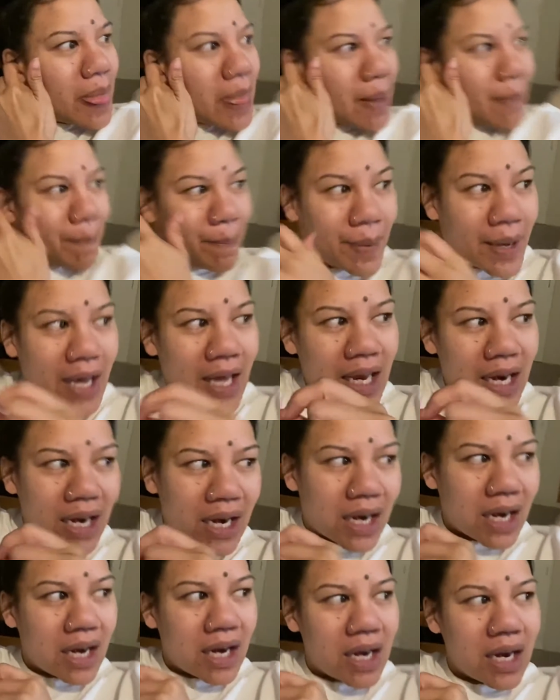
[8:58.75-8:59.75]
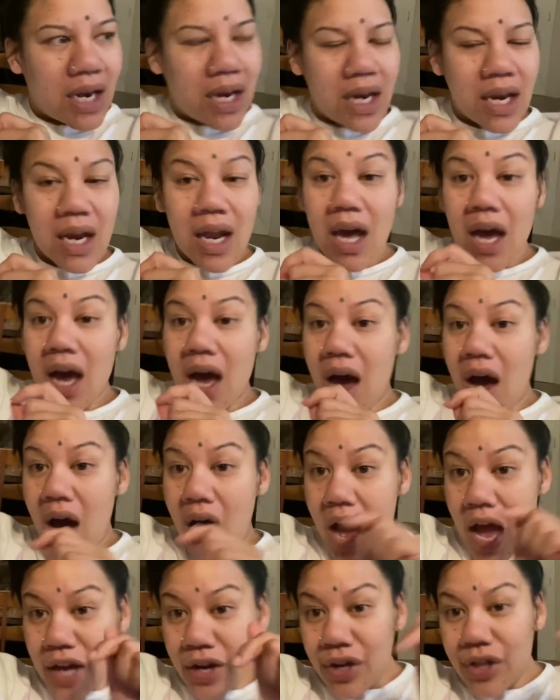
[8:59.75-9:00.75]
But
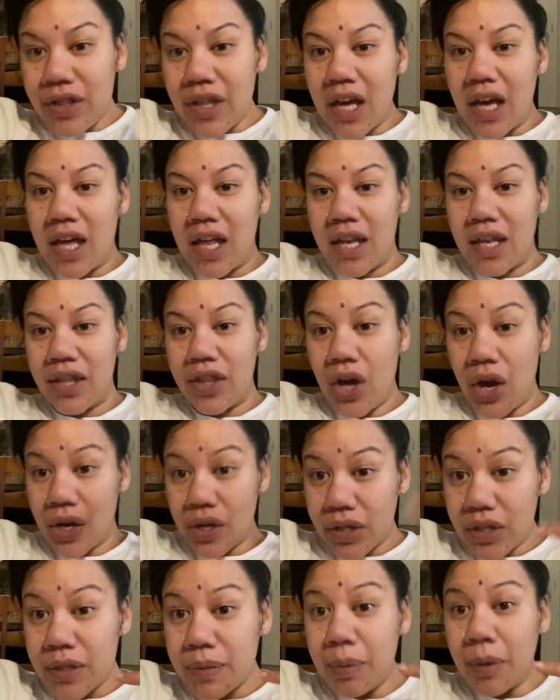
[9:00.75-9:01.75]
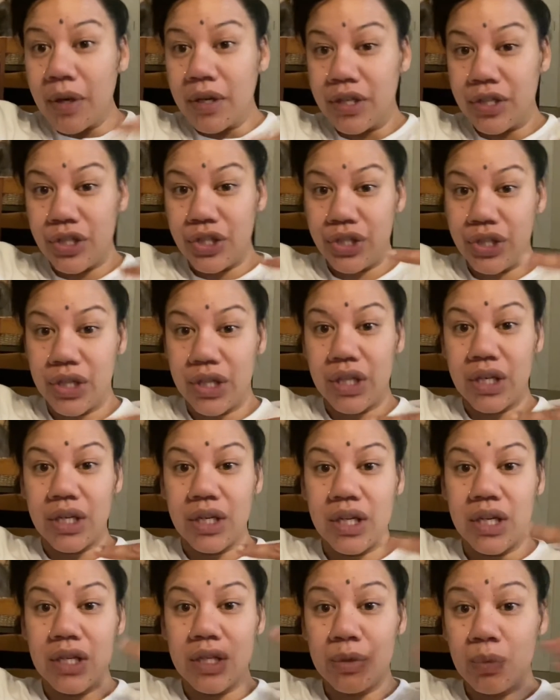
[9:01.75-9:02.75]
I know that the hocus pocus shit
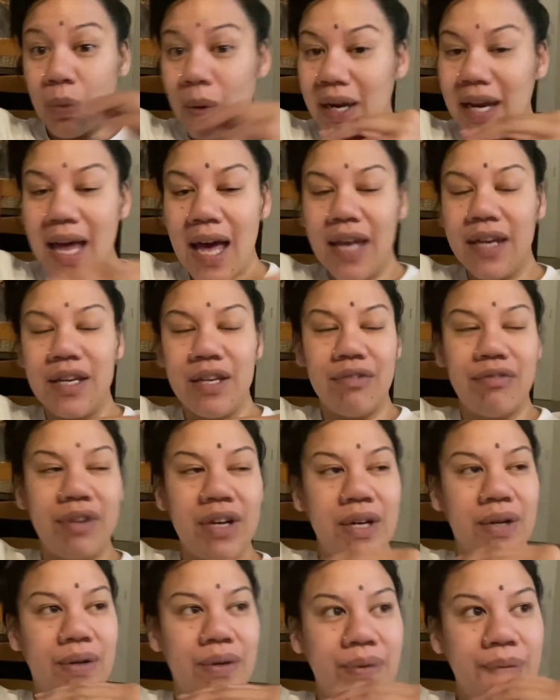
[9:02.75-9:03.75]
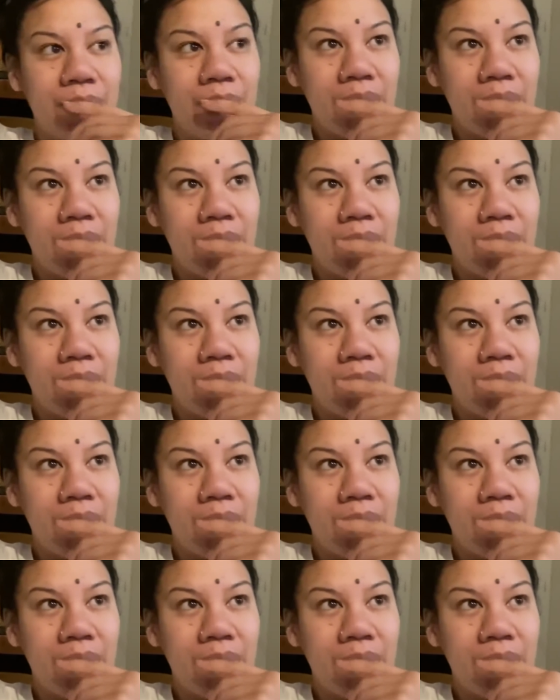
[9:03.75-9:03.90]
is 100 real.